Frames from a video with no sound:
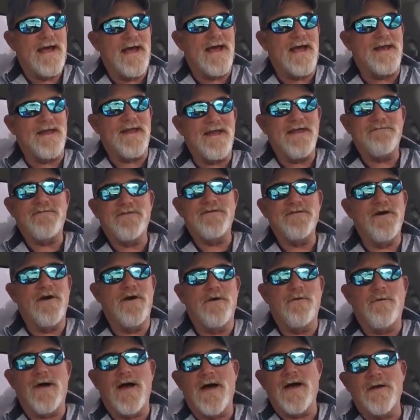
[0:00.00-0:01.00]
And even
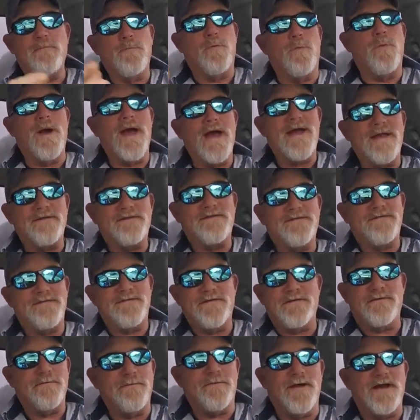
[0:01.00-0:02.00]
though I went to the